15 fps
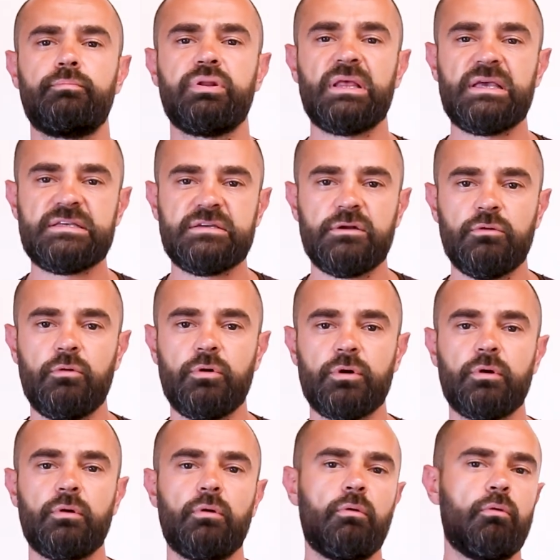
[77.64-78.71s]
place an
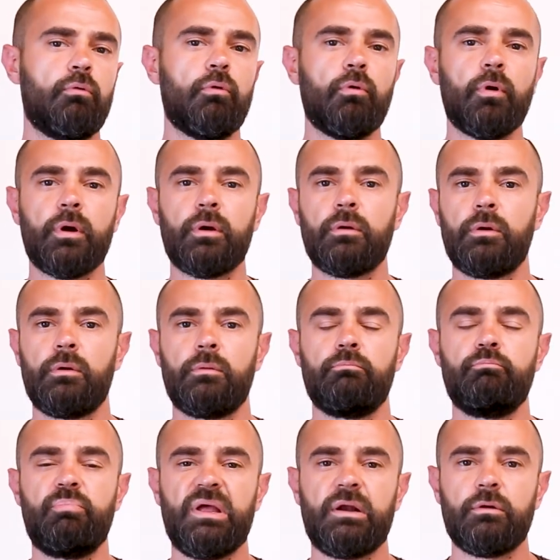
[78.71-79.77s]
order or
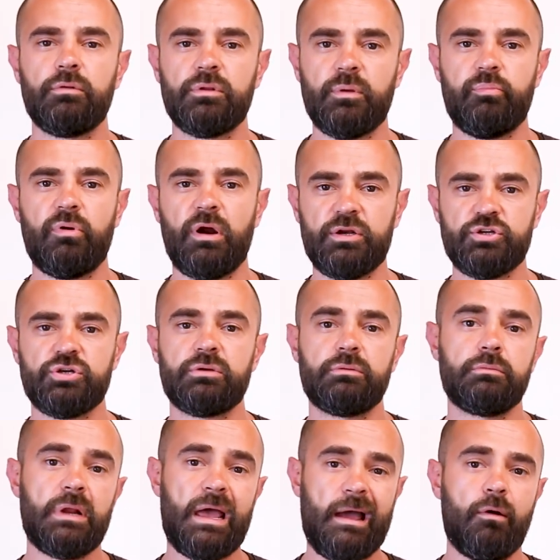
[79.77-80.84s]
bid on the
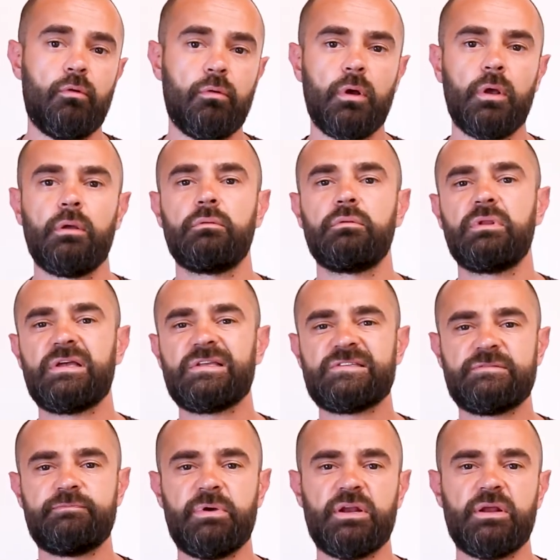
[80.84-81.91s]
project. Now,
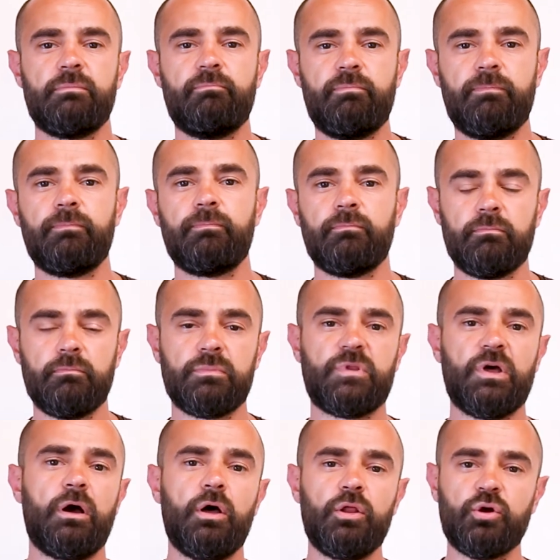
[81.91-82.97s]
let's spin it
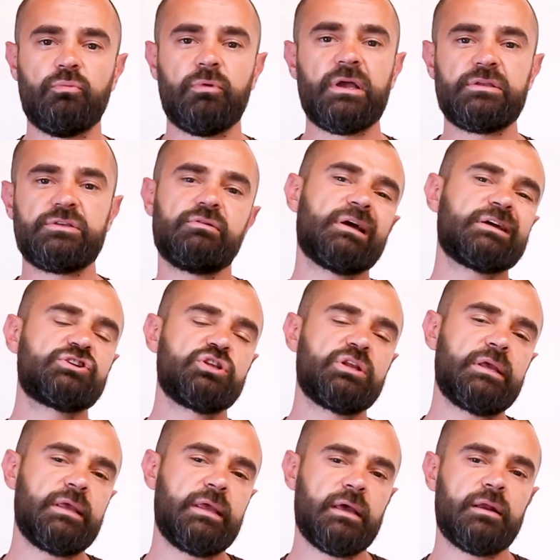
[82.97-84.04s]
the other way to
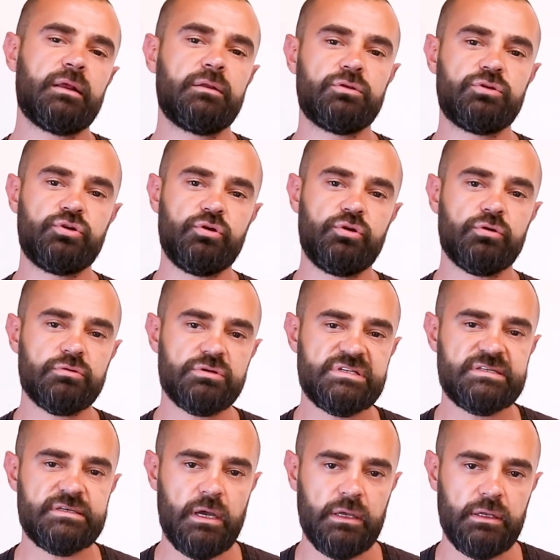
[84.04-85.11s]
actually get it to your
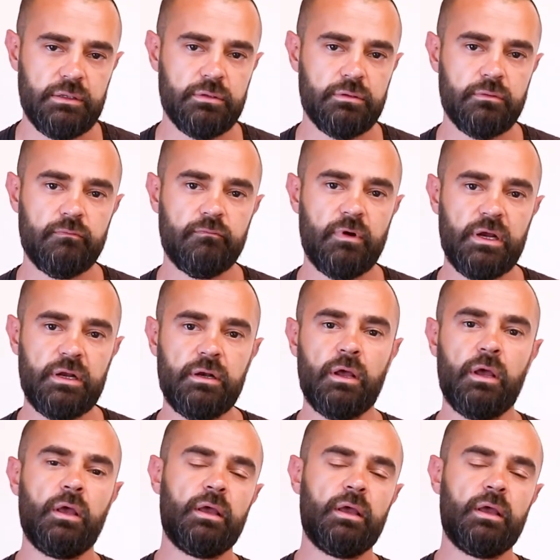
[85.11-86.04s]
site, right?